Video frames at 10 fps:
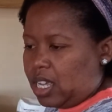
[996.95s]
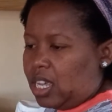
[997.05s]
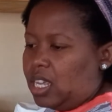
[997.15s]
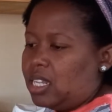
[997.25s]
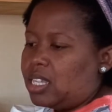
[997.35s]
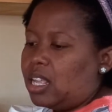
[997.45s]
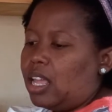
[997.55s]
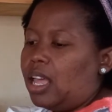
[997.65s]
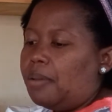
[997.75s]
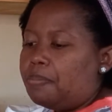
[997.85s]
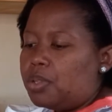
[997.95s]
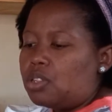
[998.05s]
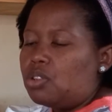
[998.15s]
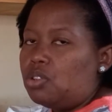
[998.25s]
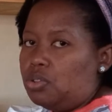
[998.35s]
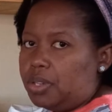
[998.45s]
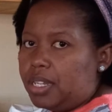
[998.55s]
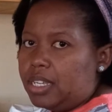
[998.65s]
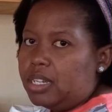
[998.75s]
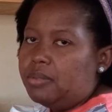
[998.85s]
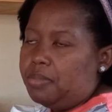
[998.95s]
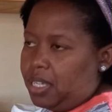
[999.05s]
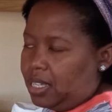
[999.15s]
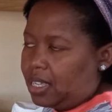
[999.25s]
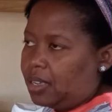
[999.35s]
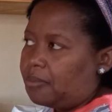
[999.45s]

It is absolutely amazing.